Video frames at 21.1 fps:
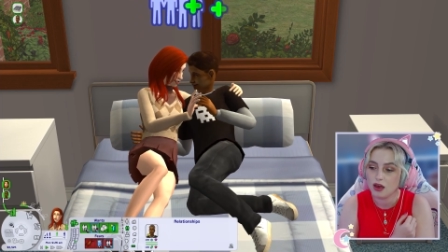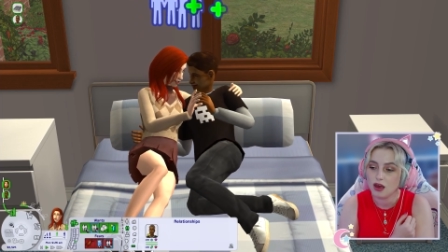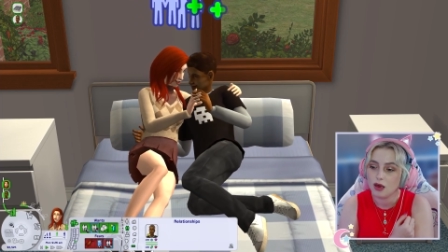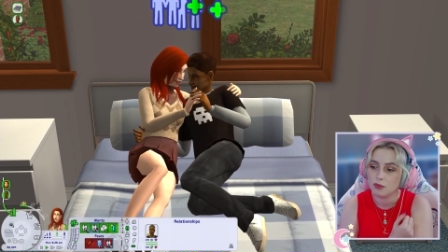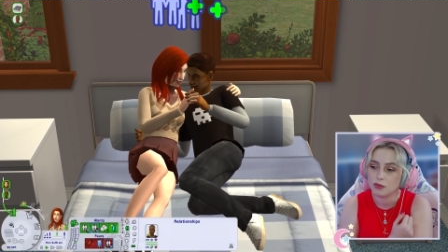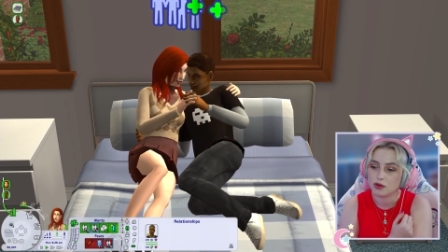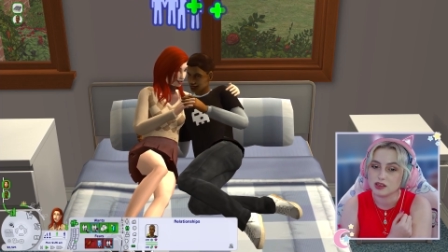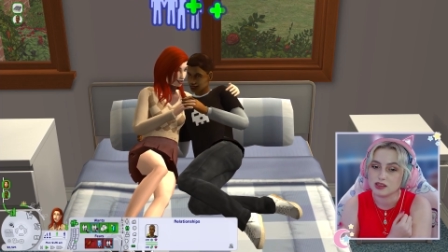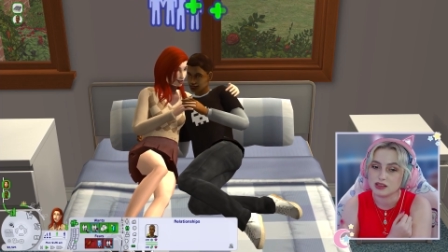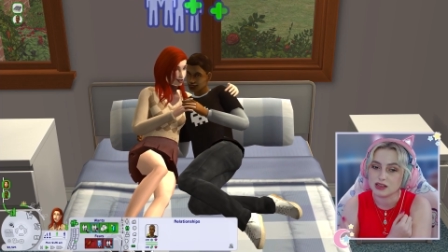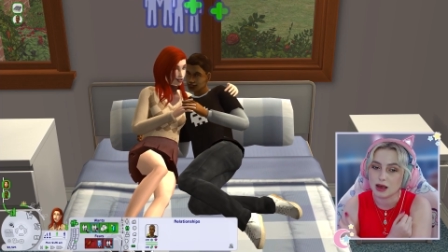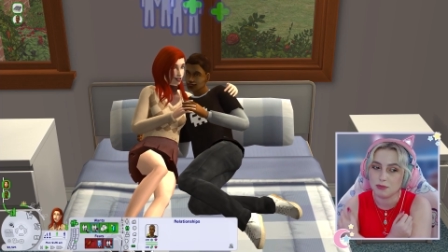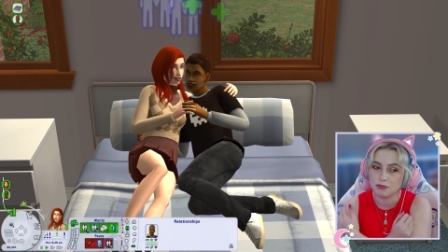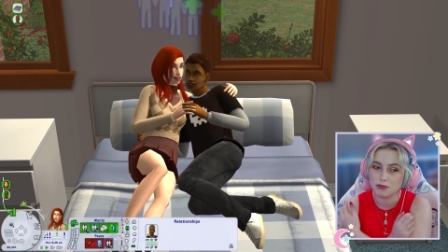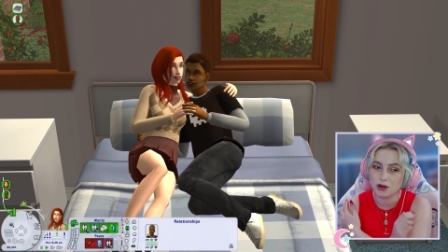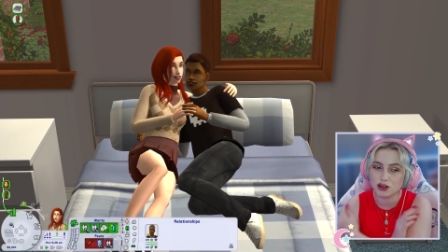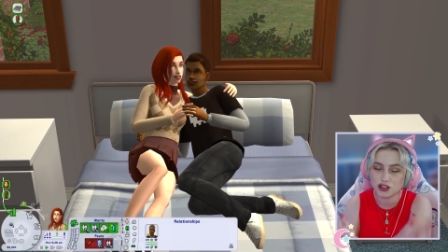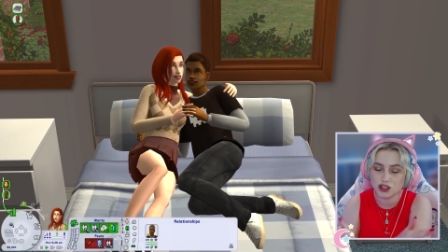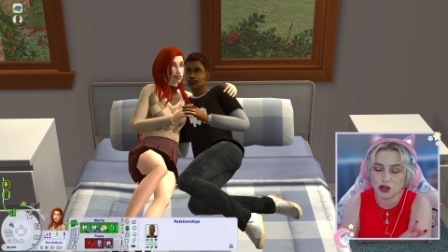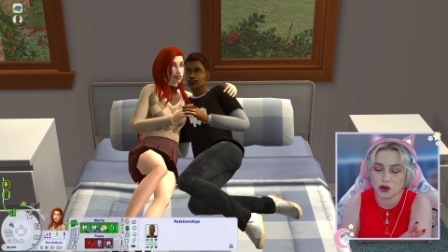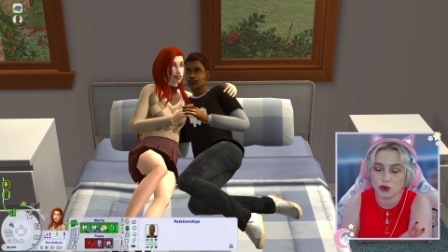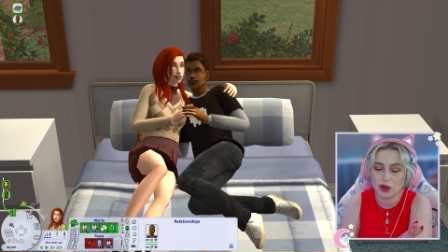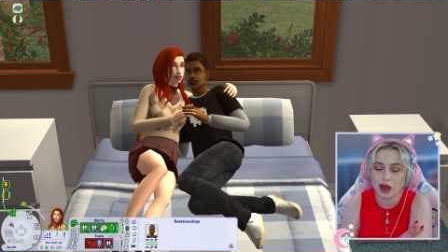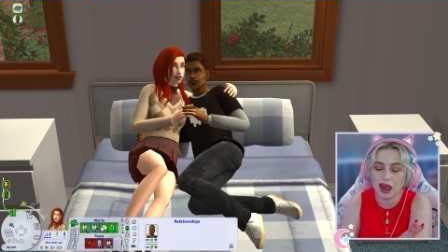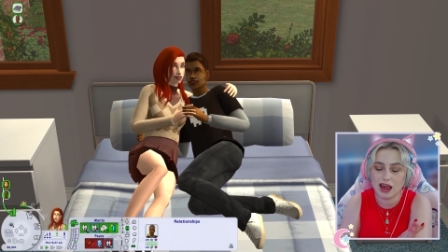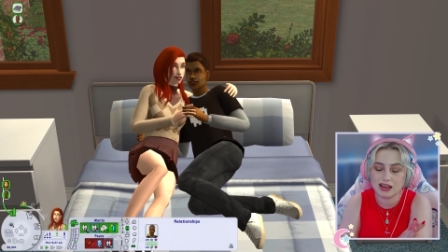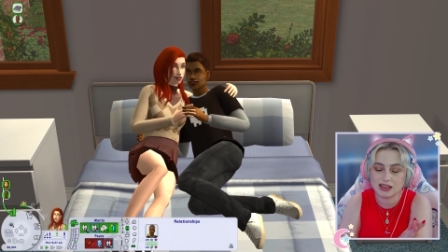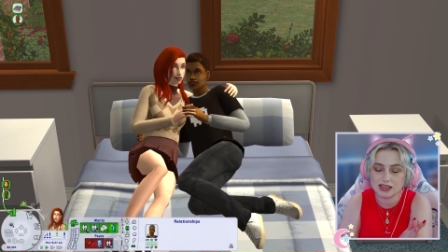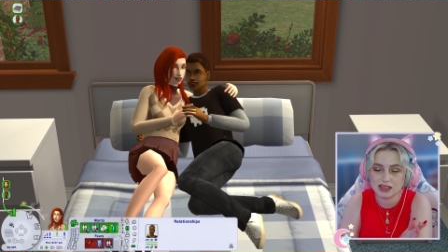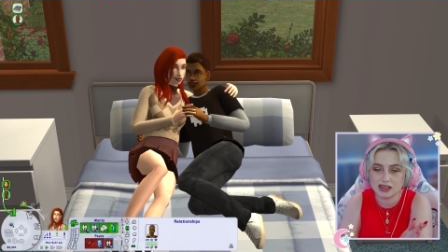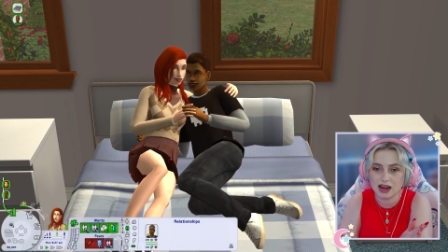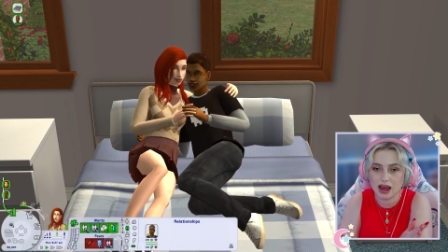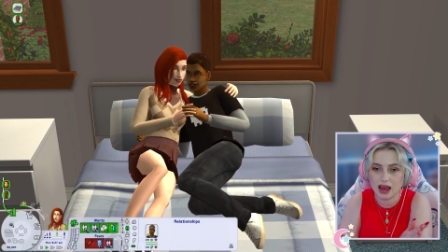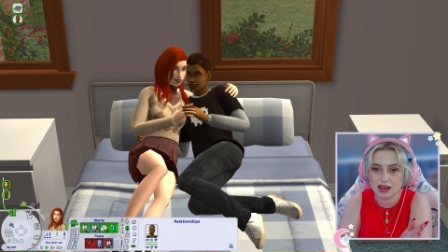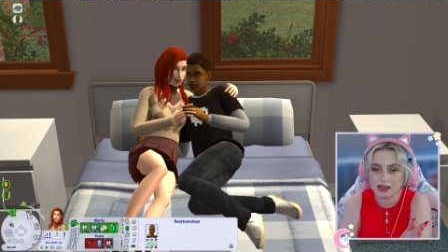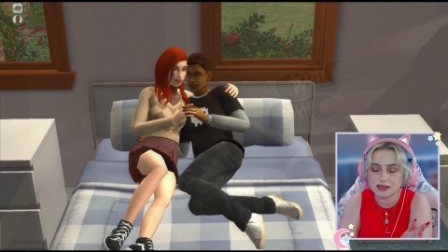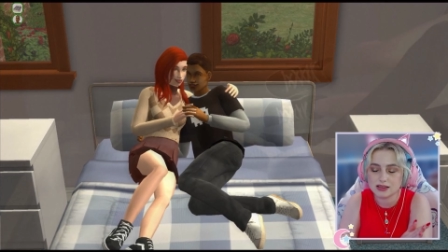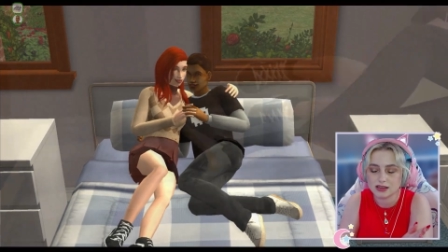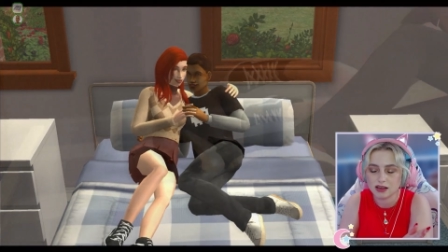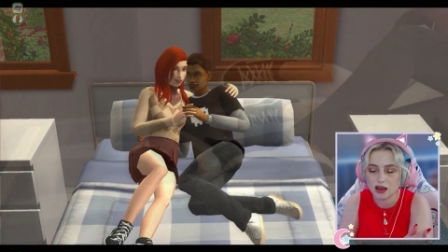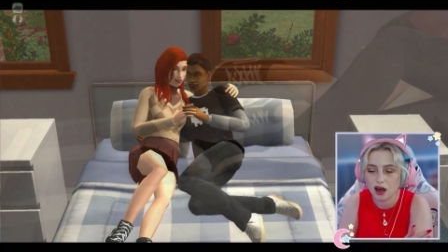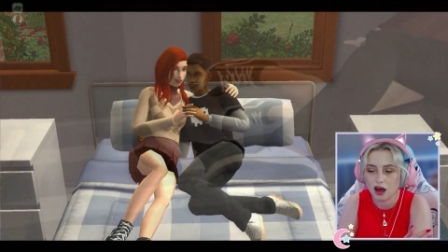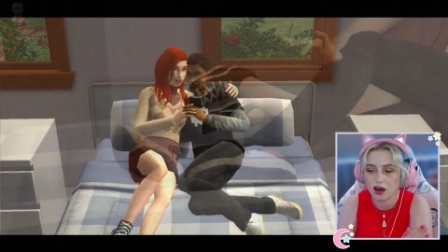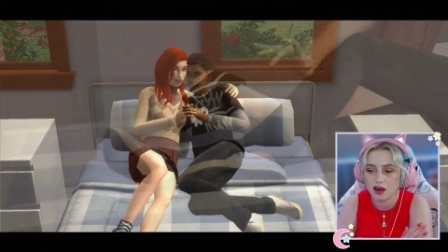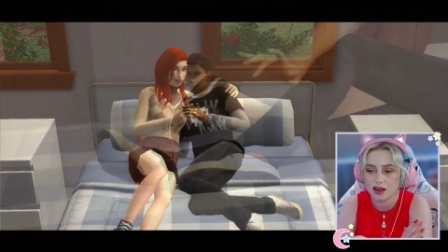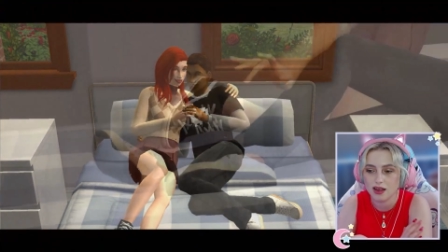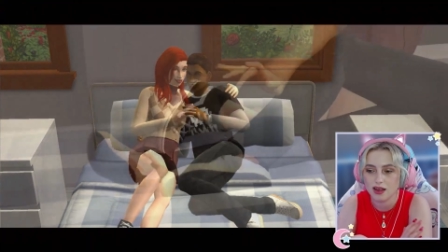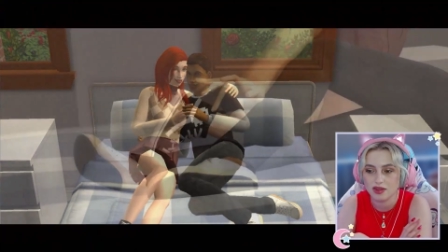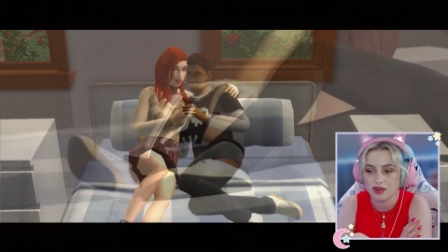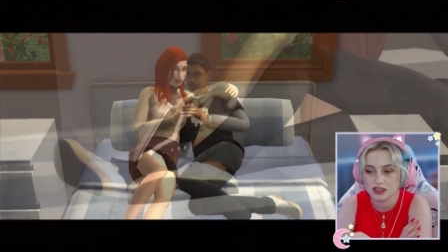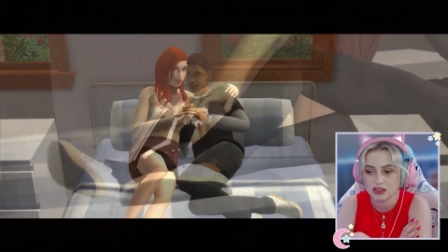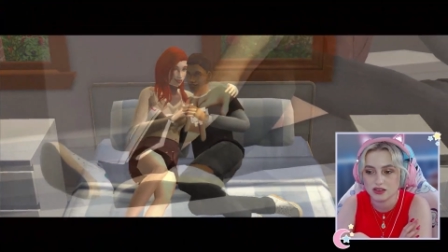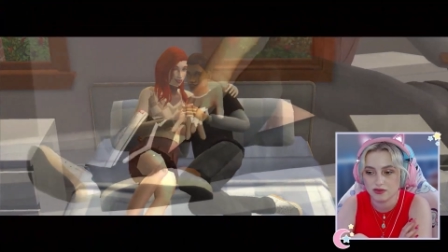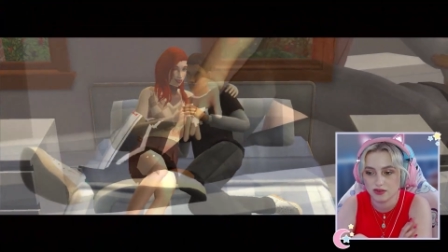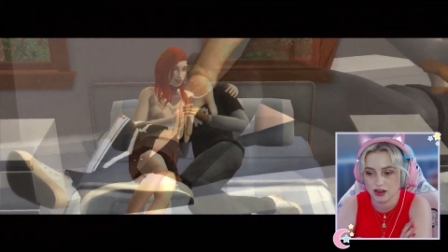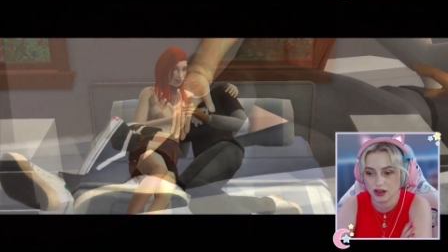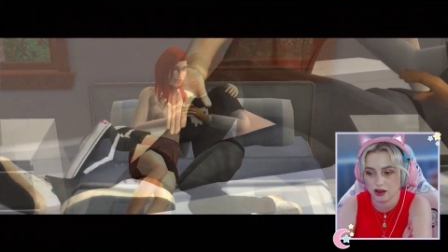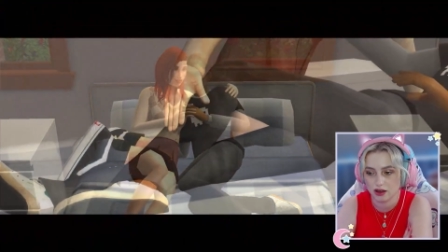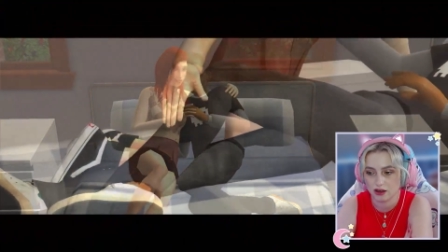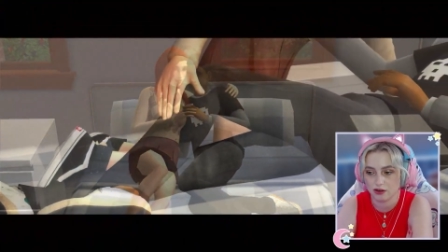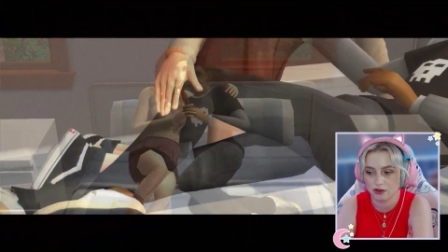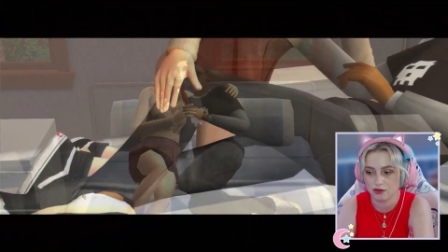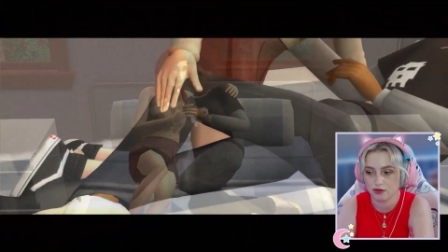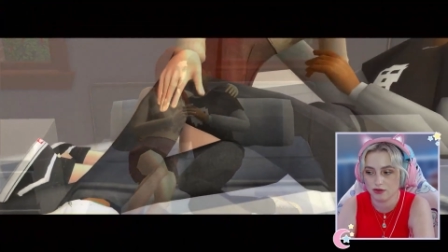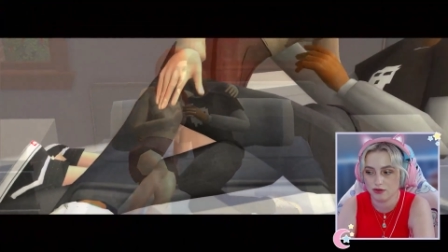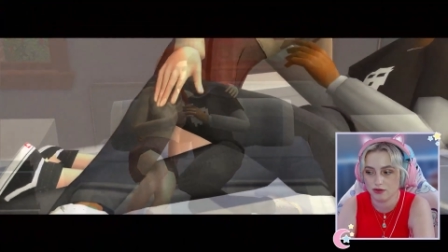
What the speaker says: because I'm not showcasing ACR in this video.